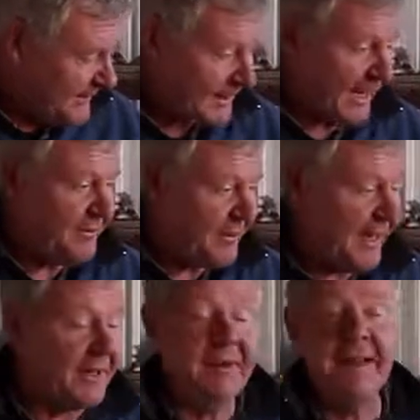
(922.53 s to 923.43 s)
save the
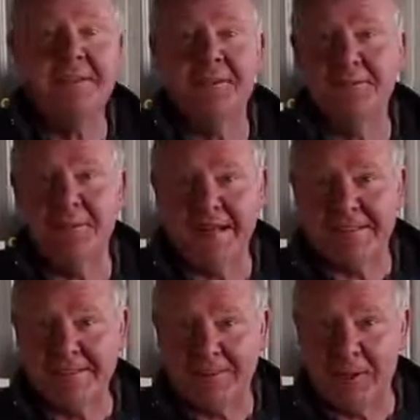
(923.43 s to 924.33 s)
aggravation of the
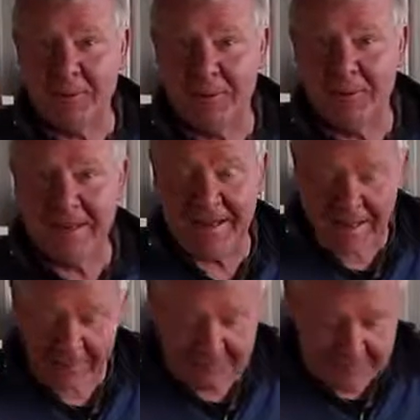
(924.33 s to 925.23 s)
next excitement that we're going to
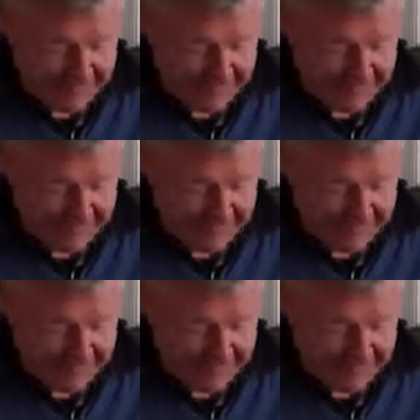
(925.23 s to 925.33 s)
have.